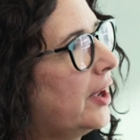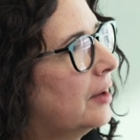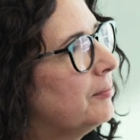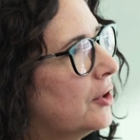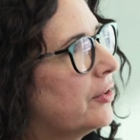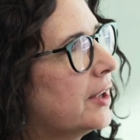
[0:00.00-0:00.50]

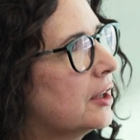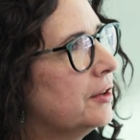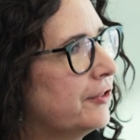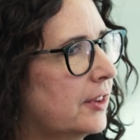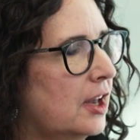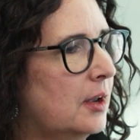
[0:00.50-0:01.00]
Okay, no, thank
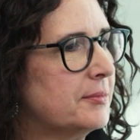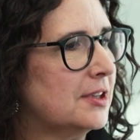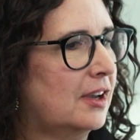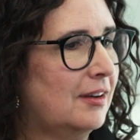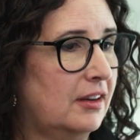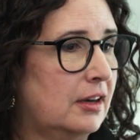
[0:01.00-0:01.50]
you for that
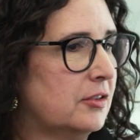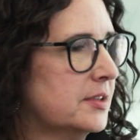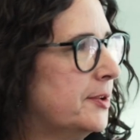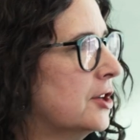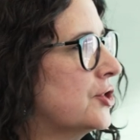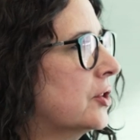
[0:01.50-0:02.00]
update.
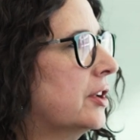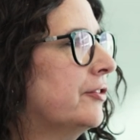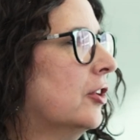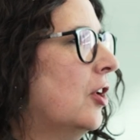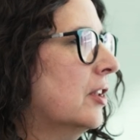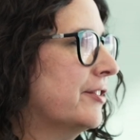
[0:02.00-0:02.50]
It's been a journey
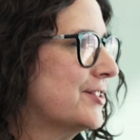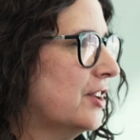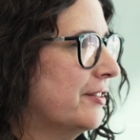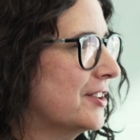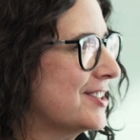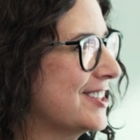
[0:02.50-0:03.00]
for all of us,
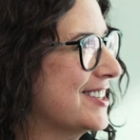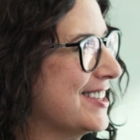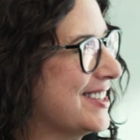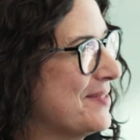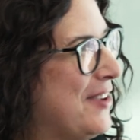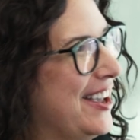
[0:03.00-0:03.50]
obviously,
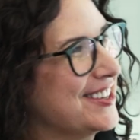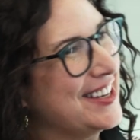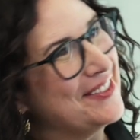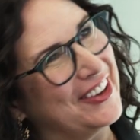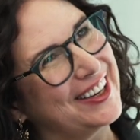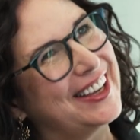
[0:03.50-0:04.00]
since the
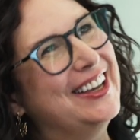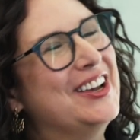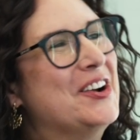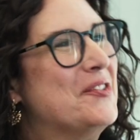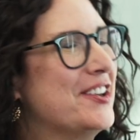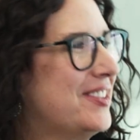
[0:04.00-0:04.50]
pandemic,
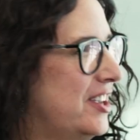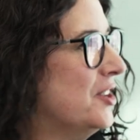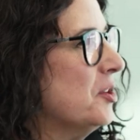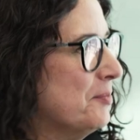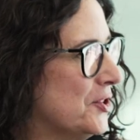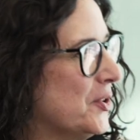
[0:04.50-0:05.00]
with
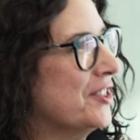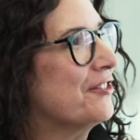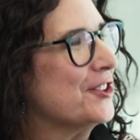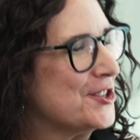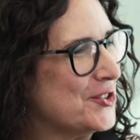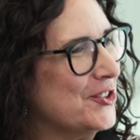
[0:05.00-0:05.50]
between the
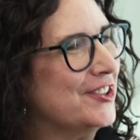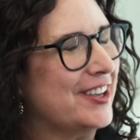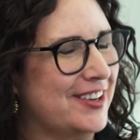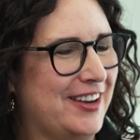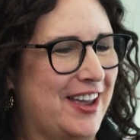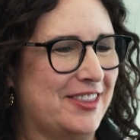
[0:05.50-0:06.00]

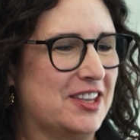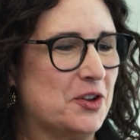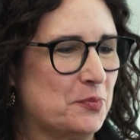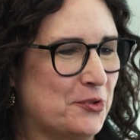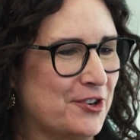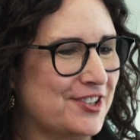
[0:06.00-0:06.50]
virtual and
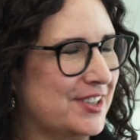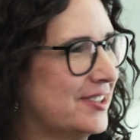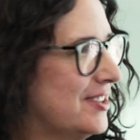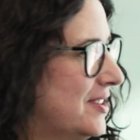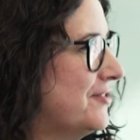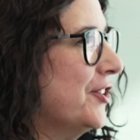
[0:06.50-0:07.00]
the
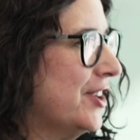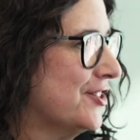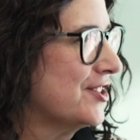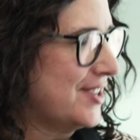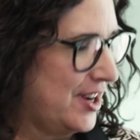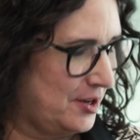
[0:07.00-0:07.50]
in-person. It's very
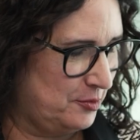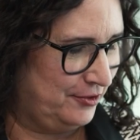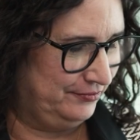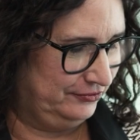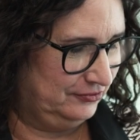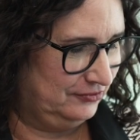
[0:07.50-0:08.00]

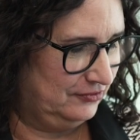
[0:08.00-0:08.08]
understandable.